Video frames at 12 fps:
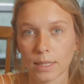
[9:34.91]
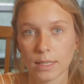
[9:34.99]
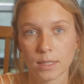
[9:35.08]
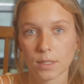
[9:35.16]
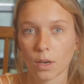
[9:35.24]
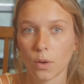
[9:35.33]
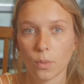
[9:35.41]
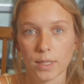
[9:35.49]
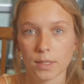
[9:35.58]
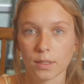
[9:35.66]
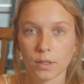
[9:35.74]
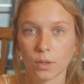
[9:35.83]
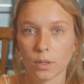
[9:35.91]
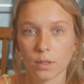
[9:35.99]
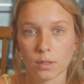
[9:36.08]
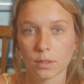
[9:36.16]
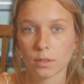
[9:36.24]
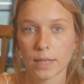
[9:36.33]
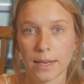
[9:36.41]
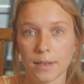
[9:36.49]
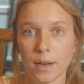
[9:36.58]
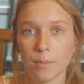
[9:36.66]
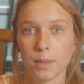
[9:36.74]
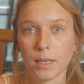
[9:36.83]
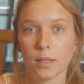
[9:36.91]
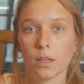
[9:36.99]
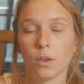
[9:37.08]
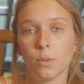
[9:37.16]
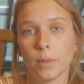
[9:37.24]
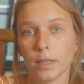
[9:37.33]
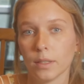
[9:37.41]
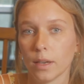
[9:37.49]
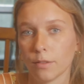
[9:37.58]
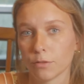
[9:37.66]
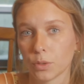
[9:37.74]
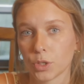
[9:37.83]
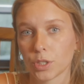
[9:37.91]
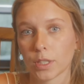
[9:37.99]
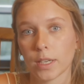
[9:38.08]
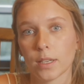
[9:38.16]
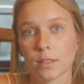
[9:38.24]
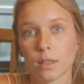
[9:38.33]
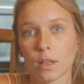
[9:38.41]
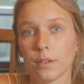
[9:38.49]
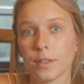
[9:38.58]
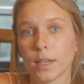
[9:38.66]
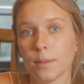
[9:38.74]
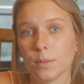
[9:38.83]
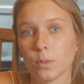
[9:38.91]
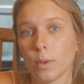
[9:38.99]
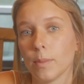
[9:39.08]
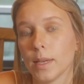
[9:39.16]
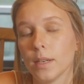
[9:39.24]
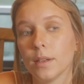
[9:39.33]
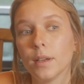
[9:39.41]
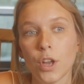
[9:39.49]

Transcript: it's not always the girls end up being alone, but it unfortunately is a lot of times women.